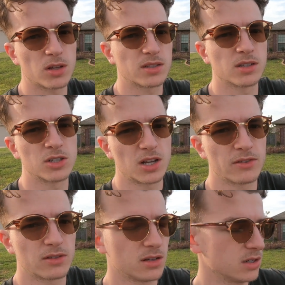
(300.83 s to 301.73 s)
They send you
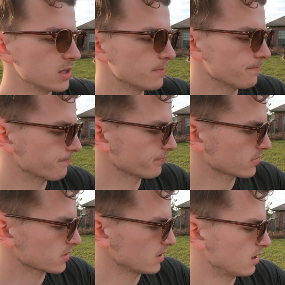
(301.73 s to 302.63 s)
everything you need.
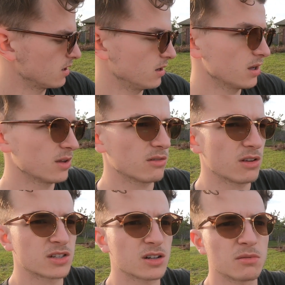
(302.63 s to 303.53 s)
And
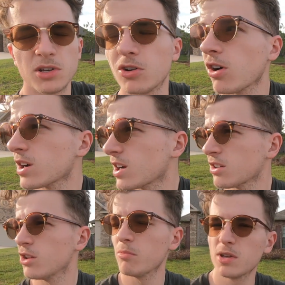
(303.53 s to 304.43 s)
it's gonna be dark here in
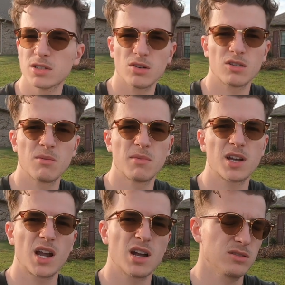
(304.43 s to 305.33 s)
a little bit, so I'll come
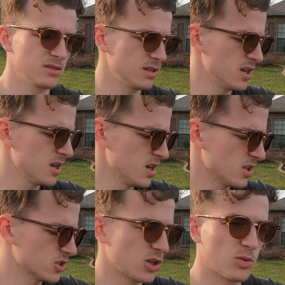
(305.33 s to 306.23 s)
back out,
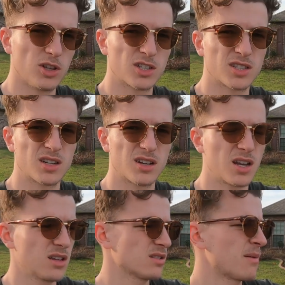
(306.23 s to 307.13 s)
show you what it looks like at
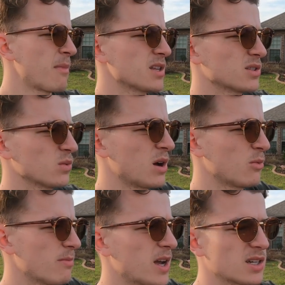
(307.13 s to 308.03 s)
night. I might swap
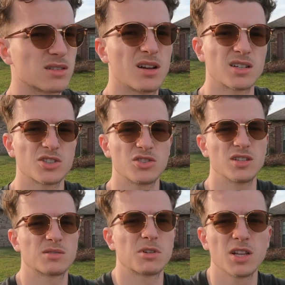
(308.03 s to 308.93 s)
one back to stock just so you
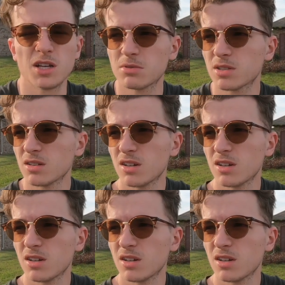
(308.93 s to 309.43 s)
get some clips.